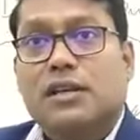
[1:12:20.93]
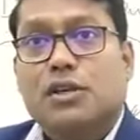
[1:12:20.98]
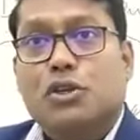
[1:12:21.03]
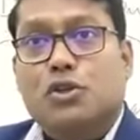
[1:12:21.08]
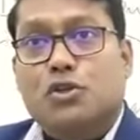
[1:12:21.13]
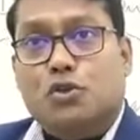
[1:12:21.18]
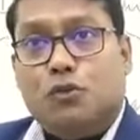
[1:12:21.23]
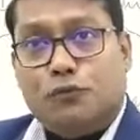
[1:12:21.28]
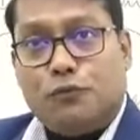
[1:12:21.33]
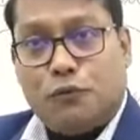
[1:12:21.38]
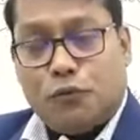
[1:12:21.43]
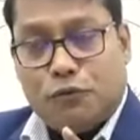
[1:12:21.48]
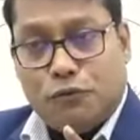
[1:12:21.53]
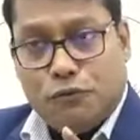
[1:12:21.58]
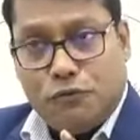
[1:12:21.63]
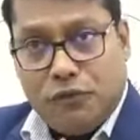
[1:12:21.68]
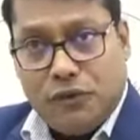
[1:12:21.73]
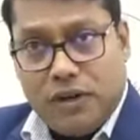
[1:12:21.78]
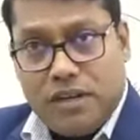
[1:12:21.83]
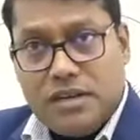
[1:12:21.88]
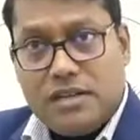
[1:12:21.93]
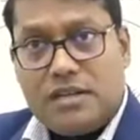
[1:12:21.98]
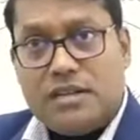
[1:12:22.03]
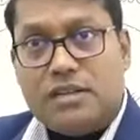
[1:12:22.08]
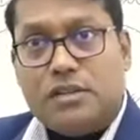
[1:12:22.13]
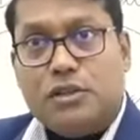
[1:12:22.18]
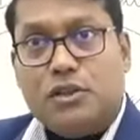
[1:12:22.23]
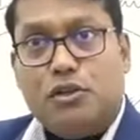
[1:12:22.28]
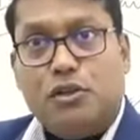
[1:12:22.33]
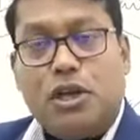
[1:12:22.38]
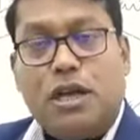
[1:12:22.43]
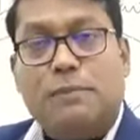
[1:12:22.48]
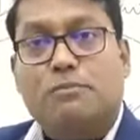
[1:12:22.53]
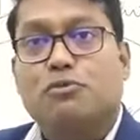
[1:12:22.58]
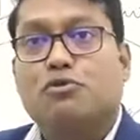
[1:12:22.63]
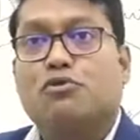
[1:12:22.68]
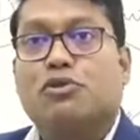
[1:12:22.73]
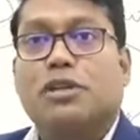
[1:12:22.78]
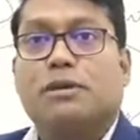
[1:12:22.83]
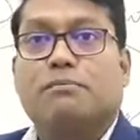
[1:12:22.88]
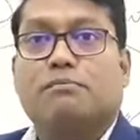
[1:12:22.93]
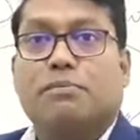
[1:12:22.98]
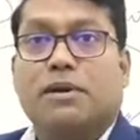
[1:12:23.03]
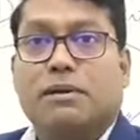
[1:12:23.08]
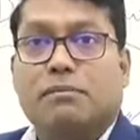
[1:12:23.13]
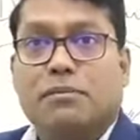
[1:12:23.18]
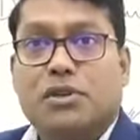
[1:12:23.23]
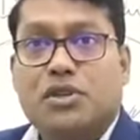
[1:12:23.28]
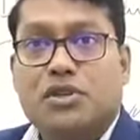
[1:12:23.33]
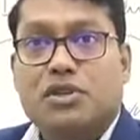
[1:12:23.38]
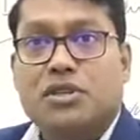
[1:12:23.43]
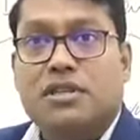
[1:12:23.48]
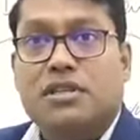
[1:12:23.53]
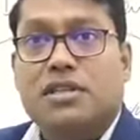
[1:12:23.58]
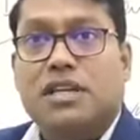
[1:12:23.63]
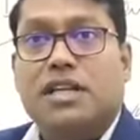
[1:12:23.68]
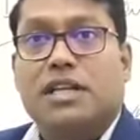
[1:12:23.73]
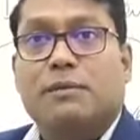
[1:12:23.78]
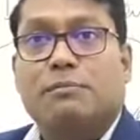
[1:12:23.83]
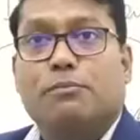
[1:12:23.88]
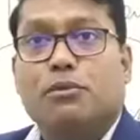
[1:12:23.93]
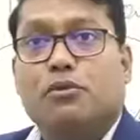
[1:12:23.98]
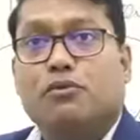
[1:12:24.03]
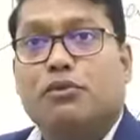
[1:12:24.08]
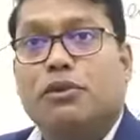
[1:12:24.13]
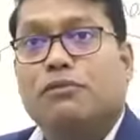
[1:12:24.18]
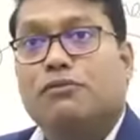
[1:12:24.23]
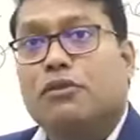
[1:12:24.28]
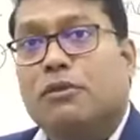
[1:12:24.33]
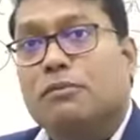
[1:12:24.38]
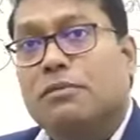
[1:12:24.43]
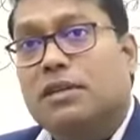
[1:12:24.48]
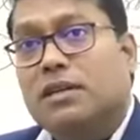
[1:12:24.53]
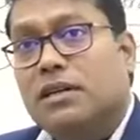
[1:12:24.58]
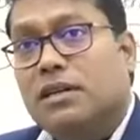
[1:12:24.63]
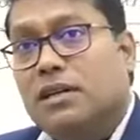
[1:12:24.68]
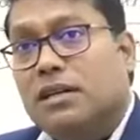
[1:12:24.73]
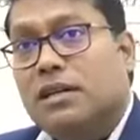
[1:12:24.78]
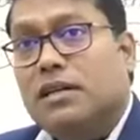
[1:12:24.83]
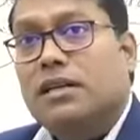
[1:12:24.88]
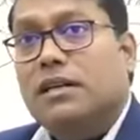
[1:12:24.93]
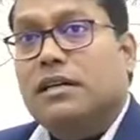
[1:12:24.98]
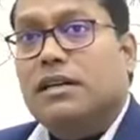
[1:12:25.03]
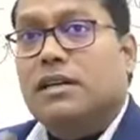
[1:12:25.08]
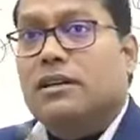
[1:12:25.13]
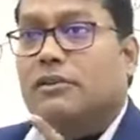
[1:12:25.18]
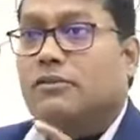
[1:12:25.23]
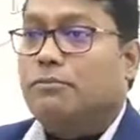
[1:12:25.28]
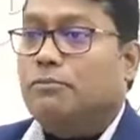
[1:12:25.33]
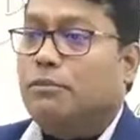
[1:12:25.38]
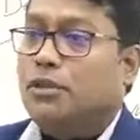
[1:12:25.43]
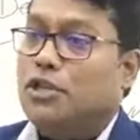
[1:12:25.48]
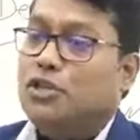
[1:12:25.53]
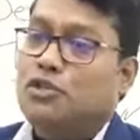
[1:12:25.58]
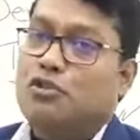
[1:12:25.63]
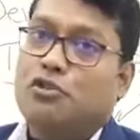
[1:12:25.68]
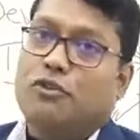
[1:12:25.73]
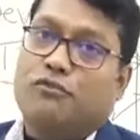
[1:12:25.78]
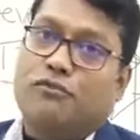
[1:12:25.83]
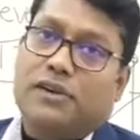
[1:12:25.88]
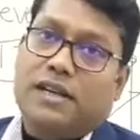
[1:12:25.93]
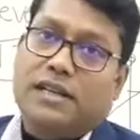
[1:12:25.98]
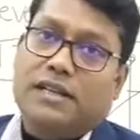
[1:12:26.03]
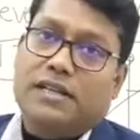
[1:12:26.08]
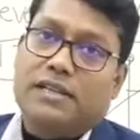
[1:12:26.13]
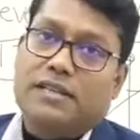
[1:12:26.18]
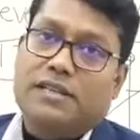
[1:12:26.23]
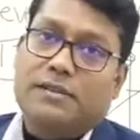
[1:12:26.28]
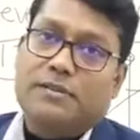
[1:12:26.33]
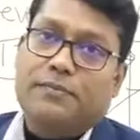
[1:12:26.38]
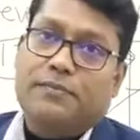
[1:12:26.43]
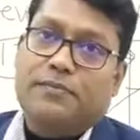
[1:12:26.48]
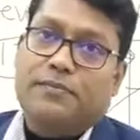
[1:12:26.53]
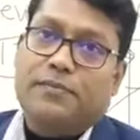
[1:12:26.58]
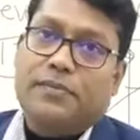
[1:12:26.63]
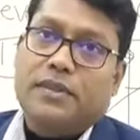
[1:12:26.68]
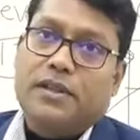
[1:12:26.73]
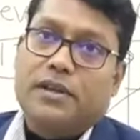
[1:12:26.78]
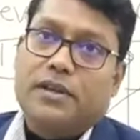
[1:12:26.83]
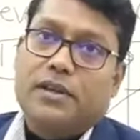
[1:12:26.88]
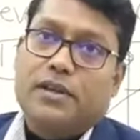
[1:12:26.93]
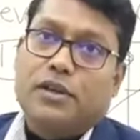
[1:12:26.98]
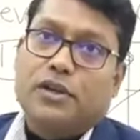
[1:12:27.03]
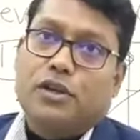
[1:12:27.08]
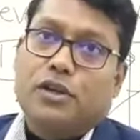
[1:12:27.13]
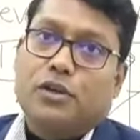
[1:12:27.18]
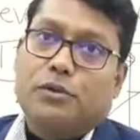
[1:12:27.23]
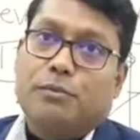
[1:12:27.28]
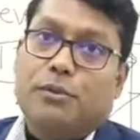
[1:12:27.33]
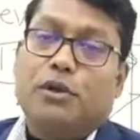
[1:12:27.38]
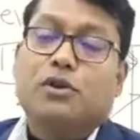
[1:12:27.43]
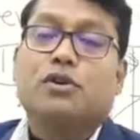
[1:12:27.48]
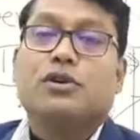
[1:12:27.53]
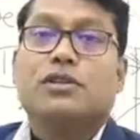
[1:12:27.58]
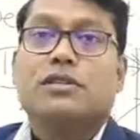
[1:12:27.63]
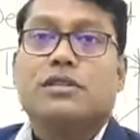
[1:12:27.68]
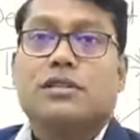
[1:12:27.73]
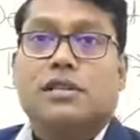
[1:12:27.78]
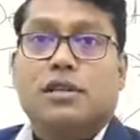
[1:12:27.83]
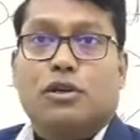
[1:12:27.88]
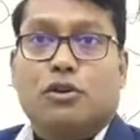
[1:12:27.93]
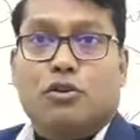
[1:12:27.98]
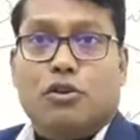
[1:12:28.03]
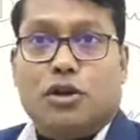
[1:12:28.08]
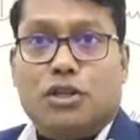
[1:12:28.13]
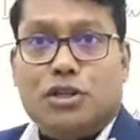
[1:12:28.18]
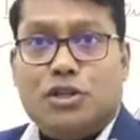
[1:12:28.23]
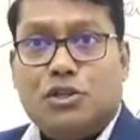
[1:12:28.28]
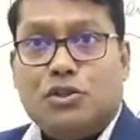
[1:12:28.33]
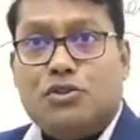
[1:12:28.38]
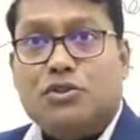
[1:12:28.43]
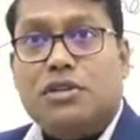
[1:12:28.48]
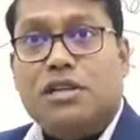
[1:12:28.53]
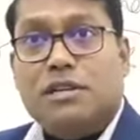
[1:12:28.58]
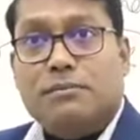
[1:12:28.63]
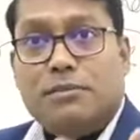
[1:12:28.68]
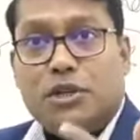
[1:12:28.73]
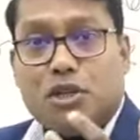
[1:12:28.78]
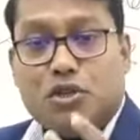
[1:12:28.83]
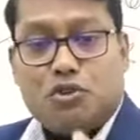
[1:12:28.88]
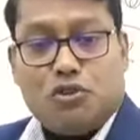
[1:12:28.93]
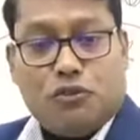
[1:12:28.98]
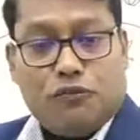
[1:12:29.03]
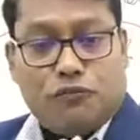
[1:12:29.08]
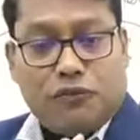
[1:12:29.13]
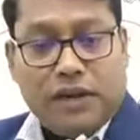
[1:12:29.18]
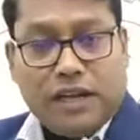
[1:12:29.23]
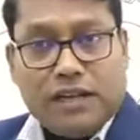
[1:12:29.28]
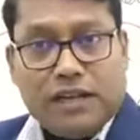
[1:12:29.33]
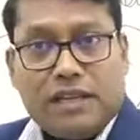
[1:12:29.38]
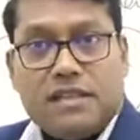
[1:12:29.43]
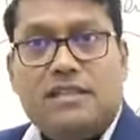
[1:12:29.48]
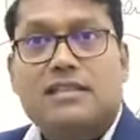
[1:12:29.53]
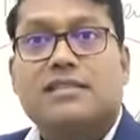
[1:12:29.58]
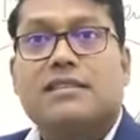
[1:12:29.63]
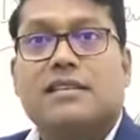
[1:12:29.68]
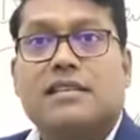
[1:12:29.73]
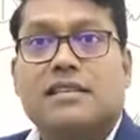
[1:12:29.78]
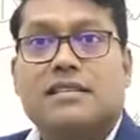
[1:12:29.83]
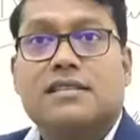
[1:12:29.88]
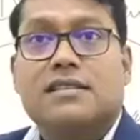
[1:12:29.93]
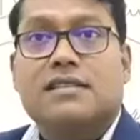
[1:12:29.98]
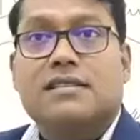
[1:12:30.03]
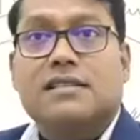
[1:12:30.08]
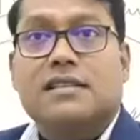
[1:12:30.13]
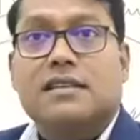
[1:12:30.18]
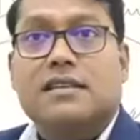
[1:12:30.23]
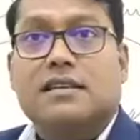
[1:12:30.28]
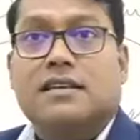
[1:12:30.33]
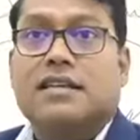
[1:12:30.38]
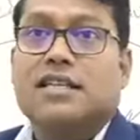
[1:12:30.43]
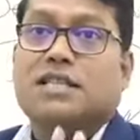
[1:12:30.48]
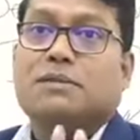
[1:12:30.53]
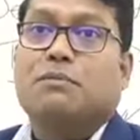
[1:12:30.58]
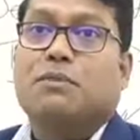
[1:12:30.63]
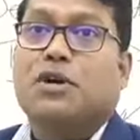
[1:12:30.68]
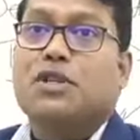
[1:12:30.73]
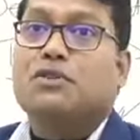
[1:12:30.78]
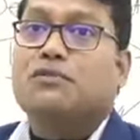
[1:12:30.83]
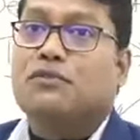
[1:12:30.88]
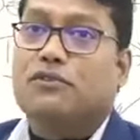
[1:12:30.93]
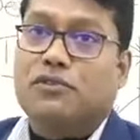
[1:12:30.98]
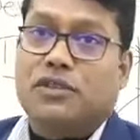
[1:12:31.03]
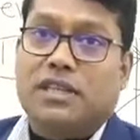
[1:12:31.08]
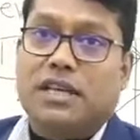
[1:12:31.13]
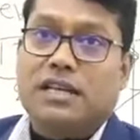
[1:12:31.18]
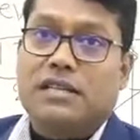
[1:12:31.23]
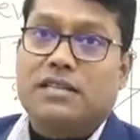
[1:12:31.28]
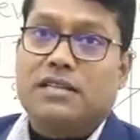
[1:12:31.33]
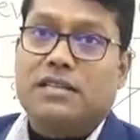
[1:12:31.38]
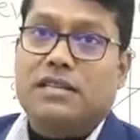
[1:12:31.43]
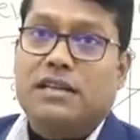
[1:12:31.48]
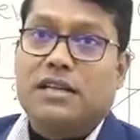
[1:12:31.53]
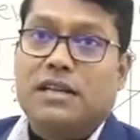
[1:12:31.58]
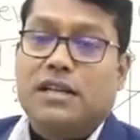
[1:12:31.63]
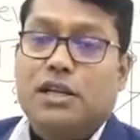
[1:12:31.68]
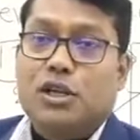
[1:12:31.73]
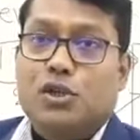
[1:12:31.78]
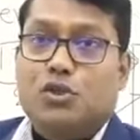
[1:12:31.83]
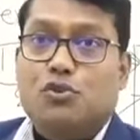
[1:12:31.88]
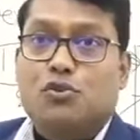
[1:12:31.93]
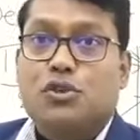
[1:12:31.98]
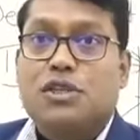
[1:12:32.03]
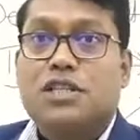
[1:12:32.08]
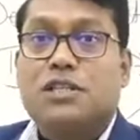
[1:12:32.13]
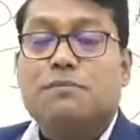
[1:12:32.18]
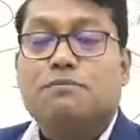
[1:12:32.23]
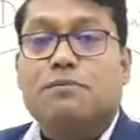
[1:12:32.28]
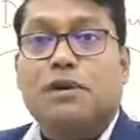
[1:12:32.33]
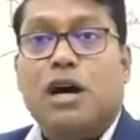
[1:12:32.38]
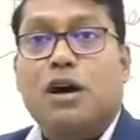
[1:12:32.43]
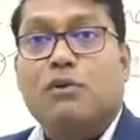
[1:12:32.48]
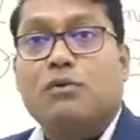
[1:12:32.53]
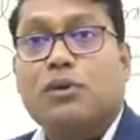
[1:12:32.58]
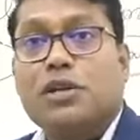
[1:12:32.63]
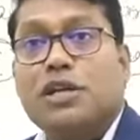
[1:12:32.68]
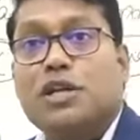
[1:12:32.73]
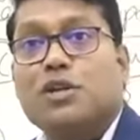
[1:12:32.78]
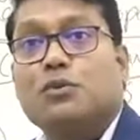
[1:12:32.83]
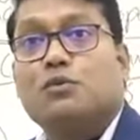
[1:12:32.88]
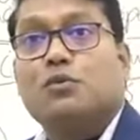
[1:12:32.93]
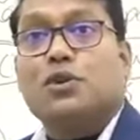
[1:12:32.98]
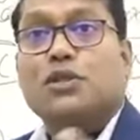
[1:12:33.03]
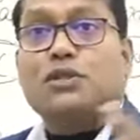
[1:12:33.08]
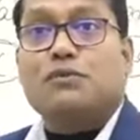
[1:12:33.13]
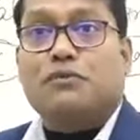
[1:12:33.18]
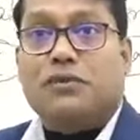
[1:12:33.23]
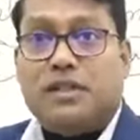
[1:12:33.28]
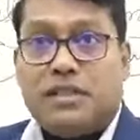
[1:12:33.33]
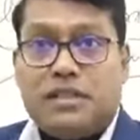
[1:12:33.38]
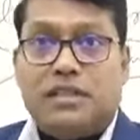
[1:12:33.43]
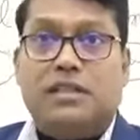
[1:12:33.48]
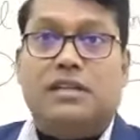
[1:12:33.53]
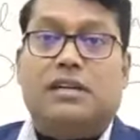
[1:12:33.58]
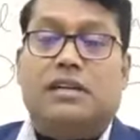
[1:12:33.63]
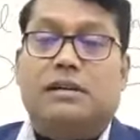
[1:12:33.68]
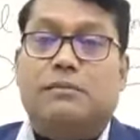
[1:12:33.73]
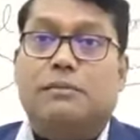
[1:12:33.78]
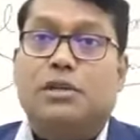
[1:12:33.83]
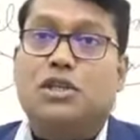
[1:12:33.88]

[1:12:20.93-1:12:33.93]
So for fund, you have to take permission and approval from the Ministry of Finance, because constitutionally Ministry of Finance is responsible for that. So since power it was with the